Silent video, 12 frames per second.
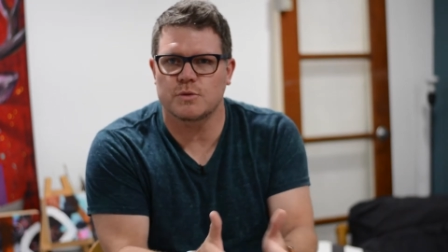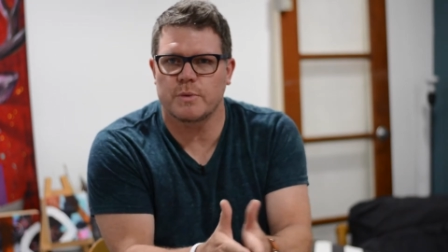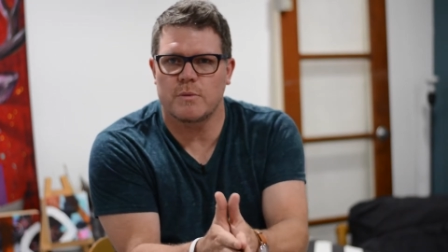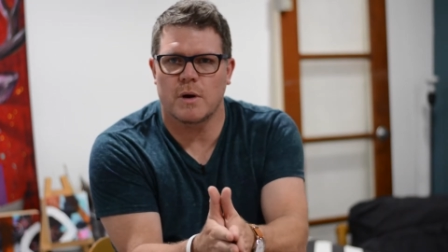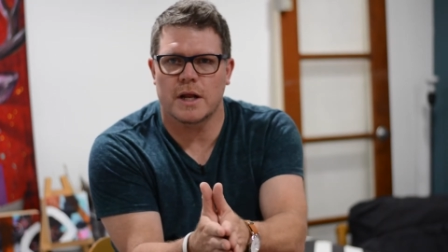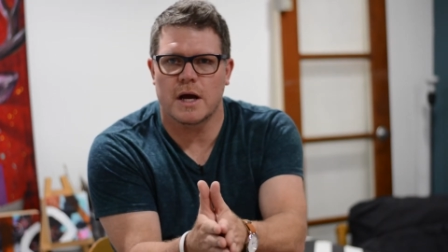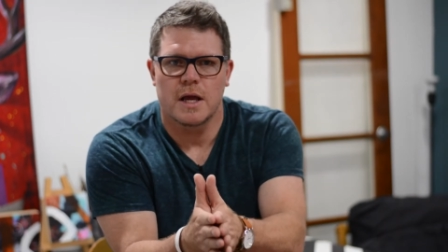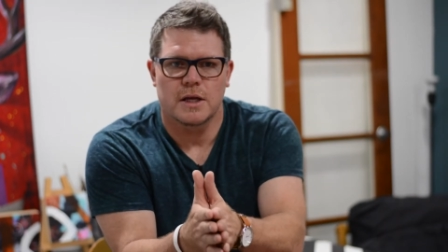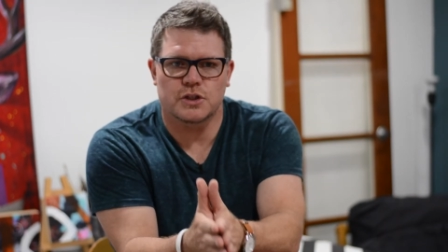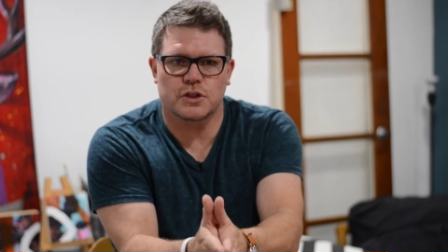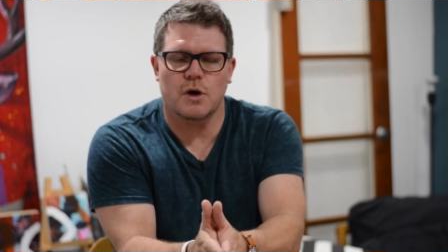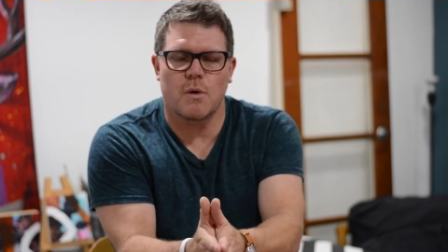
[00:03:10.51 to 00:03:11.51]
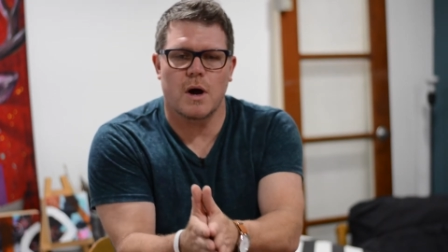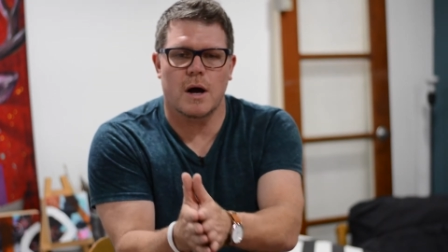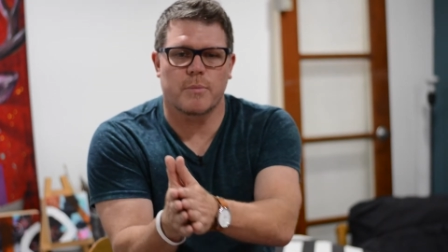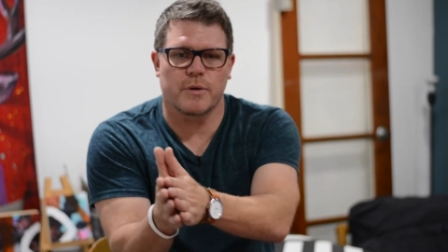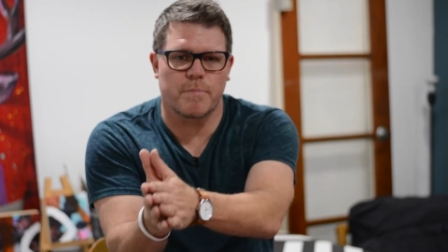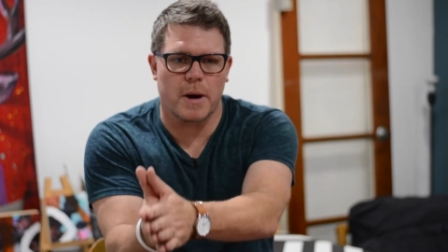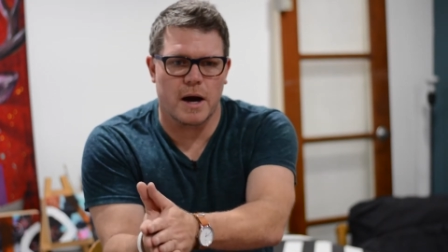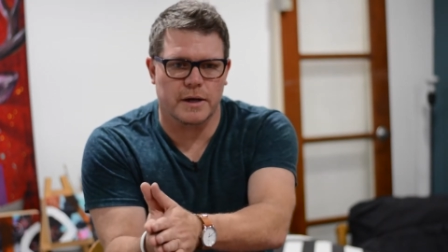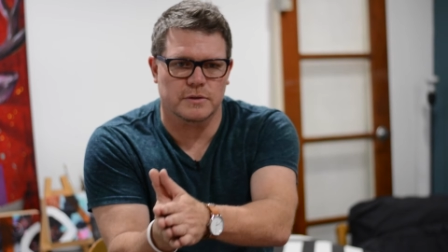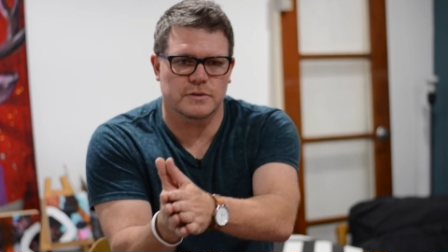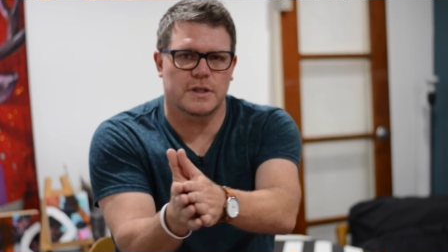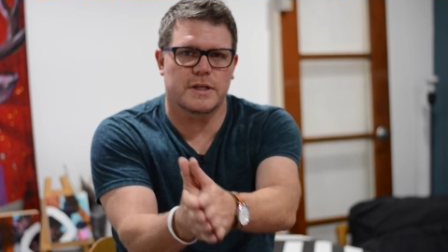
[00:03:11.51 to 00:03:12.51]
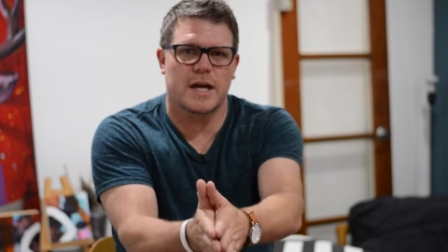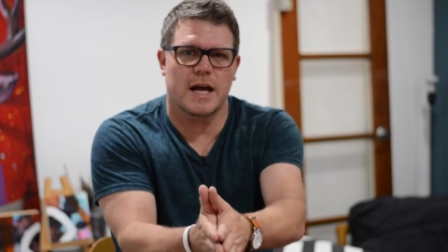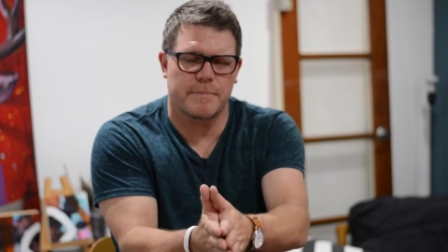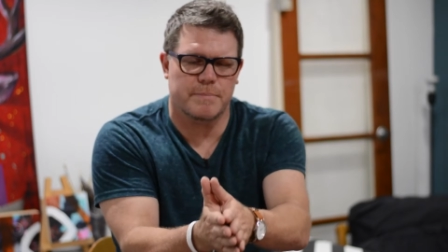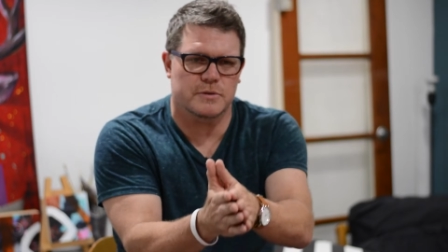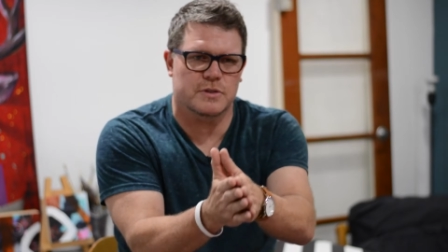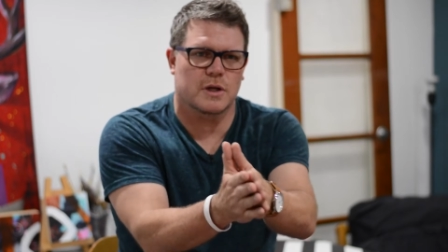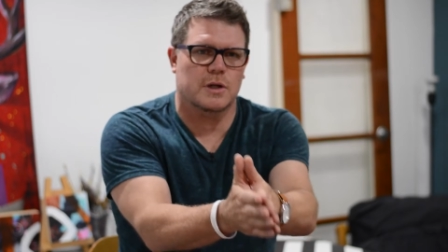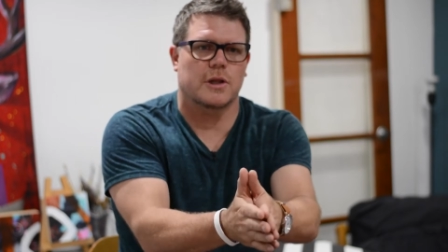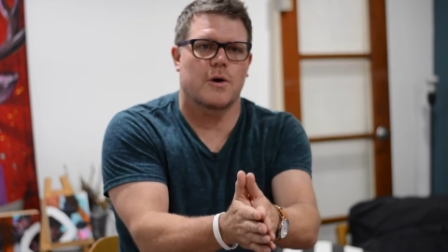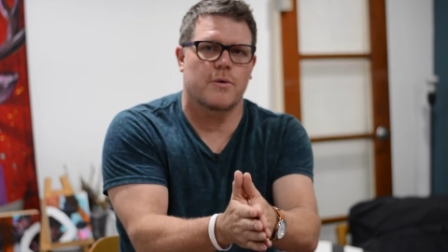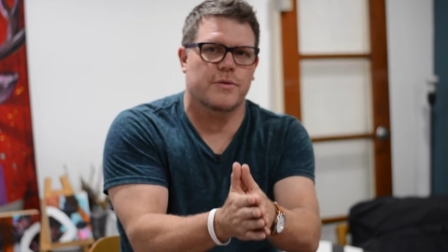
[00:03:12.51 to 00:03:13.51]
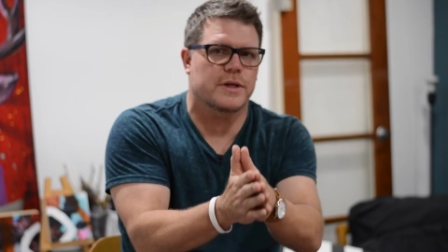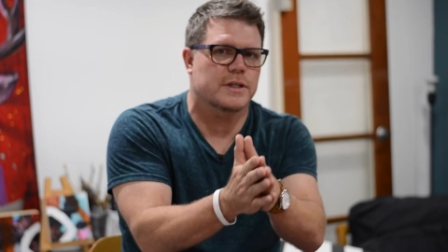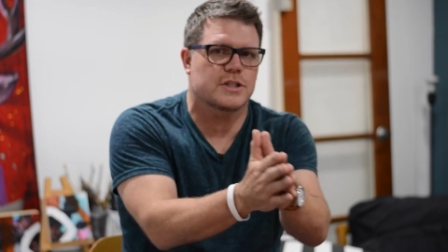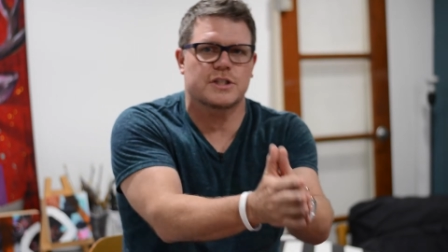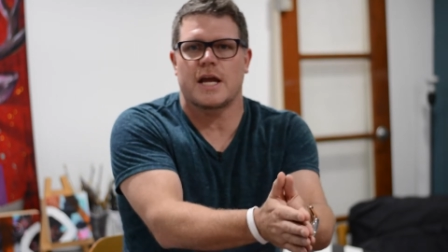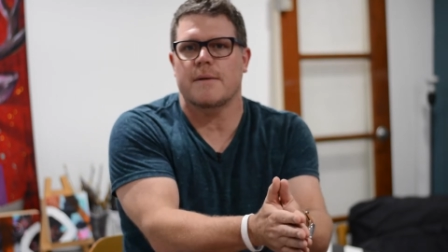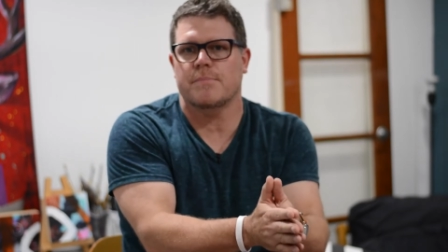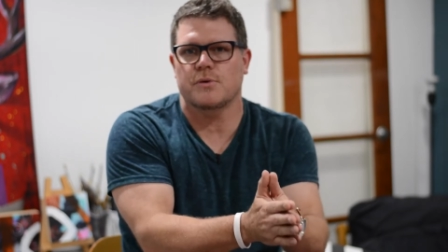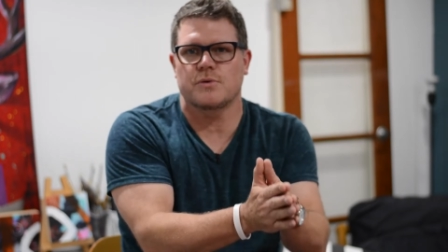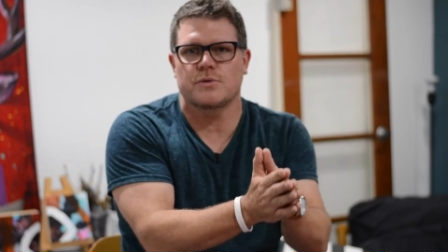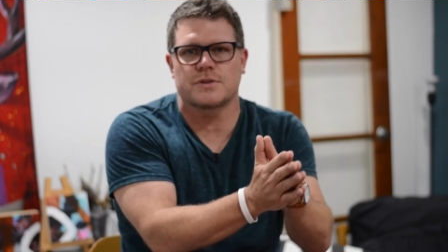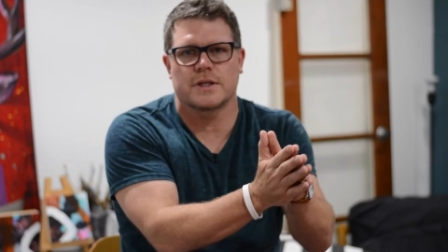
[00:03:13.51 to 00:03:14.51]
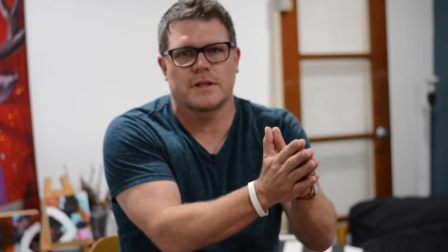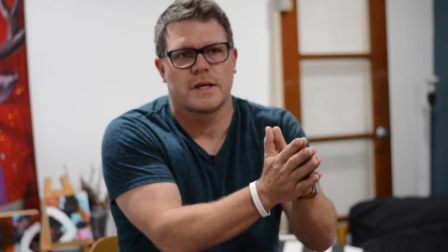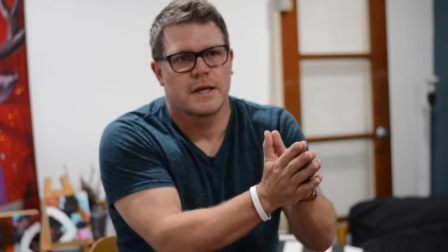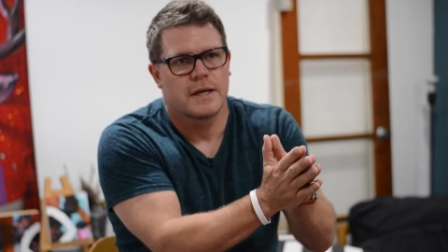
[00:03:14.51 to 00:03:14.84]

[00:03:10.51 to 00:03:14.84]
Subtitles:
We want to show up with bottles and diapers and clothing and shampoos and